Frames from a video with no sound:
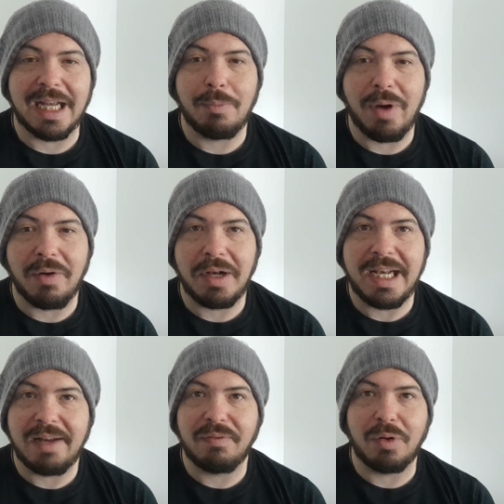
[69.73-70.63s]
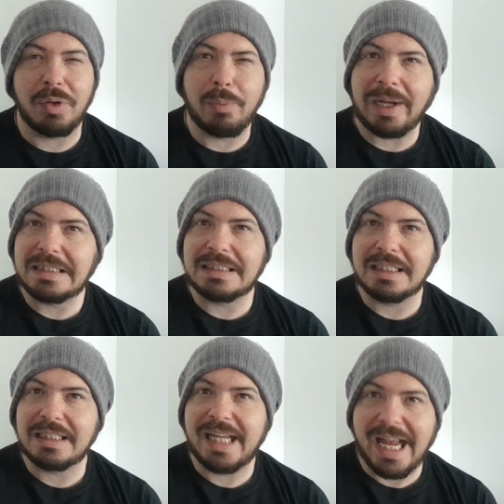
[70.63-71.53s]
and where I live on the
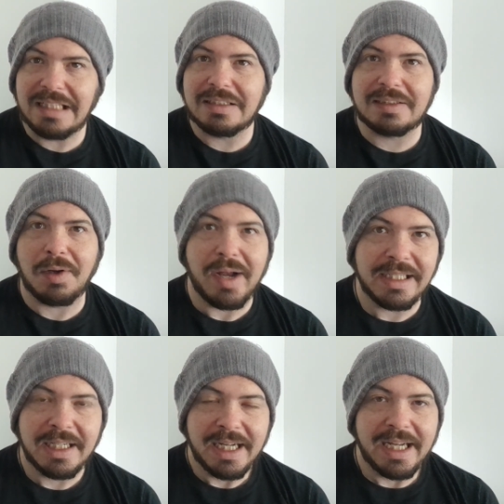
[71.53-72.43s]
western Kent side,